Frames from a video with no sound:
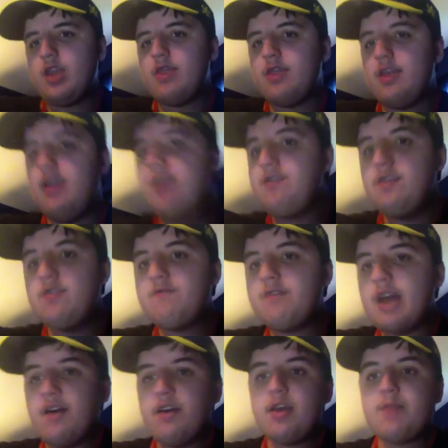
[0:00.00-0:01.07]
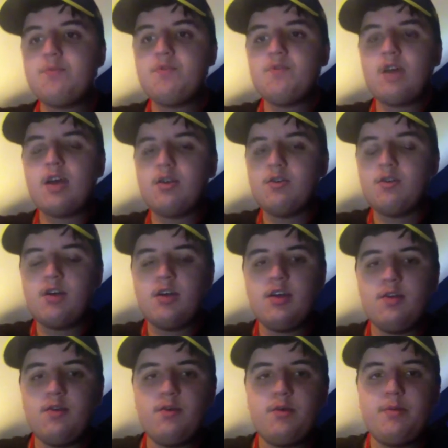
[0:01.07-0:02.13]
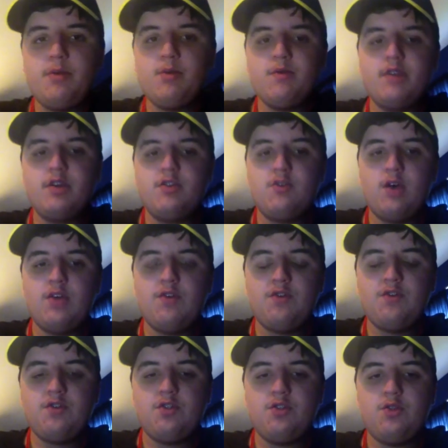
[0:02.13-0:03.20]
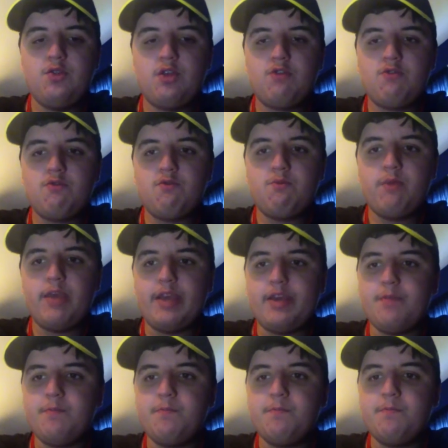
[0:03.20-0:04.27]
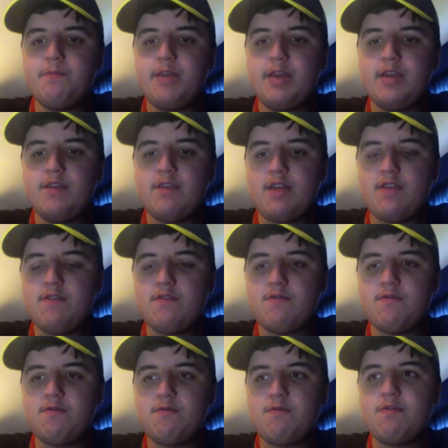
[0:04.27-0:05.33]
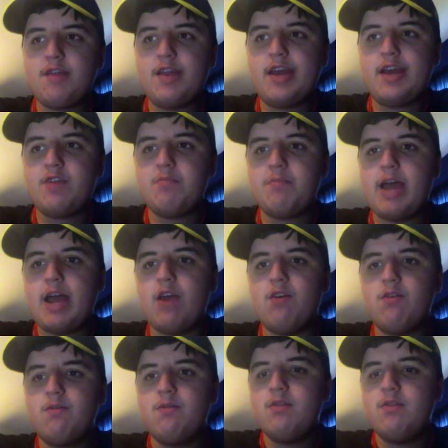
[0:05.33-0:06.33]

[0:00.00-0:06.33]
The season finale comes out, will be revealed to us next week, because that's the next battle.